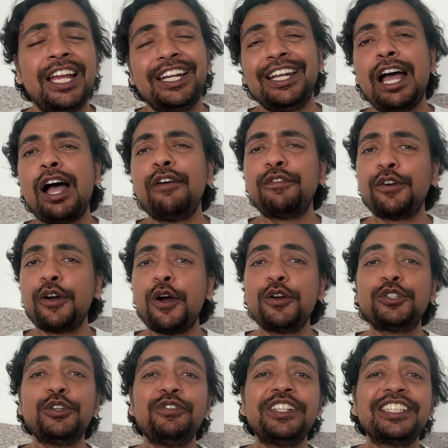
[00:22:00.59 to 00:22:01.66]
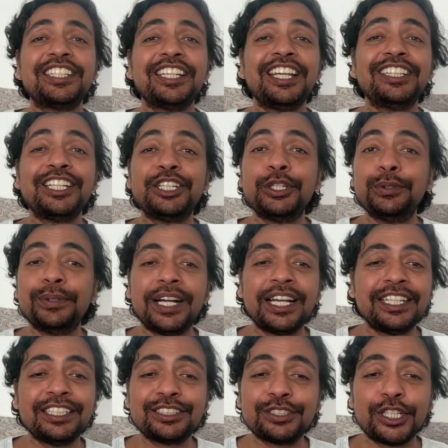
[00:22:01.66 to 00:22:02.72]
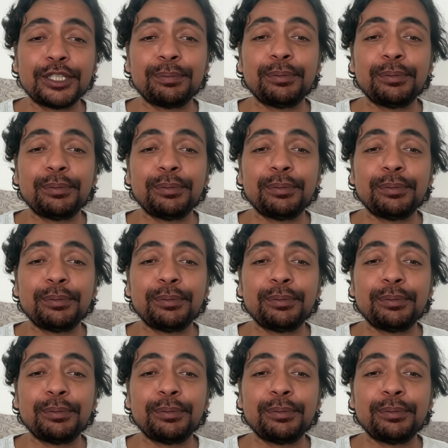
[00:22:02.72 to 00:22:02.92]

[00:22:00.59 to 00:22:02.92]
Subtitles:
Now of course you will say the UI is not